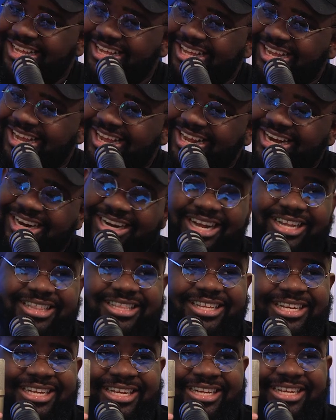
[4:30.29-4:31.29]
actually gonna
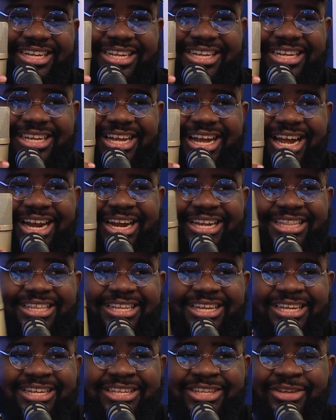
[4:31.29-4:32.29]
report the- on this I like got in
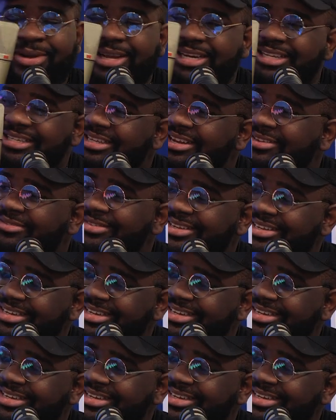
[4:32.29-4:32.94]
the, the next couple days for U87.